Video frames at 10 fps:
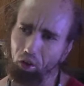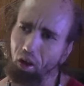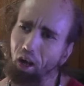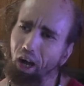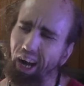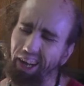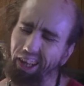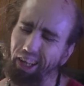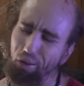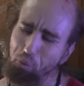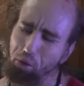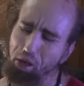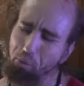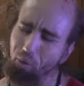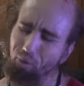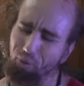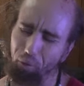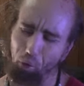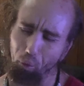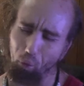hiding its people from
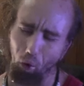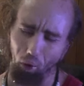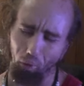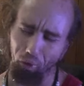the world.